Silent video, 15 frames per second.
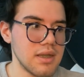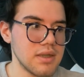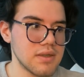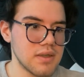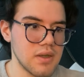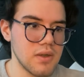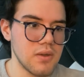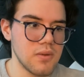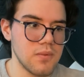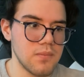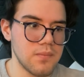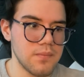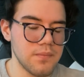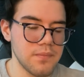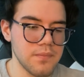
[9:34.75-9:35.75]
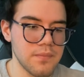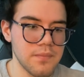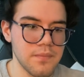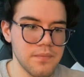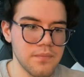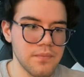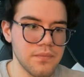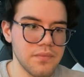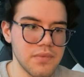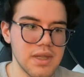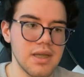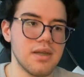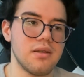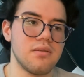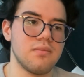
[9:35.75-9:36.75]
So
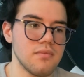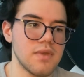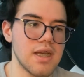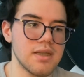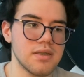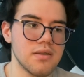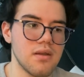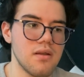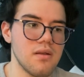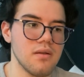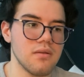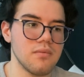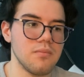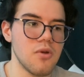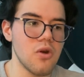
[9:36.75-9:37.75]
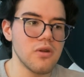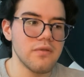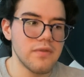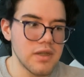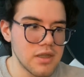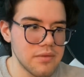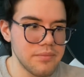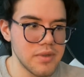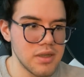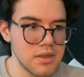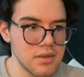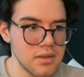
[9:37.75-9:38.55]
yeah, that song motivated me